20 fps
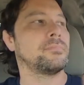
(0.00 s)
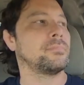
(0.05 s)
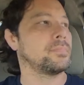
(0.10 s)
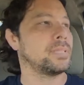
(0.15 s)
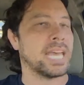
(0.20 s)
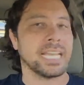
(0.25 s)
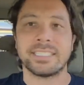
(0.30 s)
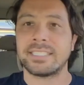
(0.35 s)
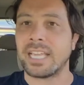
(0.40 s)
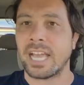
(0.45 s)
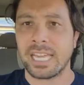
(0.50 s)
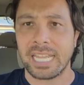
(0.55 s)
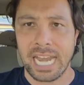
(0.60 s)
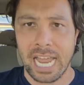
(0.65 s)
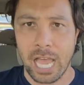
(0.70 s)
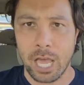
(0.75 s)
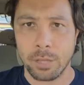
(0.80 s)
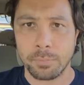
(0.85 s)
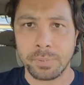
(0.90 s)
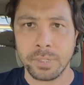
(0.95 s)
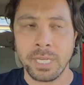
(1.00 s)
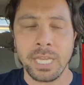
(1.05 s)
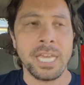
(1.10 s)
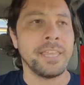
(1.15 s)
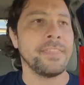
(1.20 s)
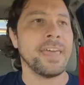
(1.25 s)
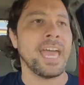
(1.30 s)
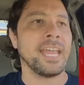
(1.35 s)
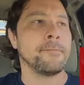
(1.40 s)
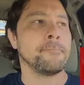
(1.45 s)
not going to help,
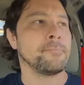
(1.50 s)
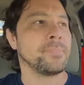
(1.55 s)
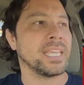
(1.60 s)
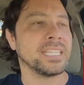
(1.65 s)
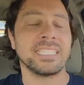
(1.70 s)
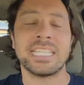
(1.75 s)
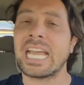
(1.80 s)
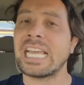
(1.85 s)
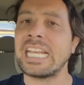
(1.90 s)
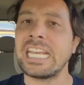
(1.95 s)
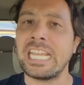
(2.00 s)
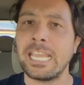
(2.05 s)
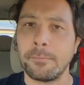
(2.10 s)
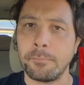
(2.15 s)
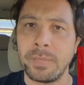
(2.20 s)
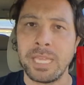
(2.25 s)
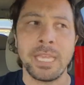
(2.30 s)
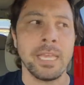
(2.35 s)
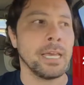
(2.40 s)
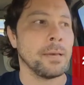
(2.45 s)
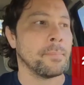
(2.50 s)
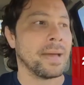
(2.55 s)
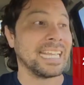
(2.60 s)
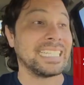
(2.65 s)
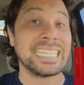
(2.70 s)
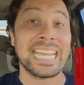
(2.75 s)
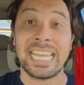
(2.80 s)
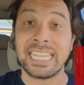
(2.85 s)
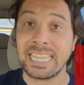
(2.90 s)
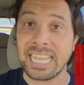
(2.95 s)
that's not going to get me my
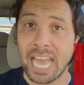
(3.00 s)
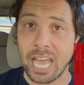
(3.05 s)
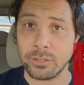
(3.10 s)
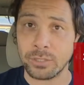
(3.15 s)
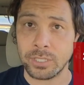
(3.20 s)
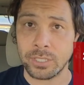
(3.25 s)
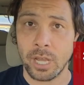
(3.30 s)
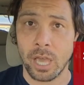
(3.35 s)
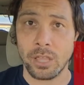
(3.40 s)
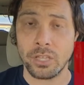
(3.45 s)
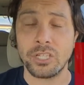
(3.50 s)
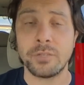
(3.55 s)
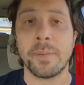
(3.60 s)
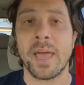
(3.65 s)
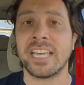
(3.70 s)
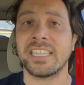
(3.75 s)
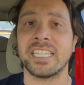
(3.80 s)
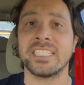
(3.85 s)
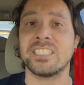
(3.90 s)
$10,000 back.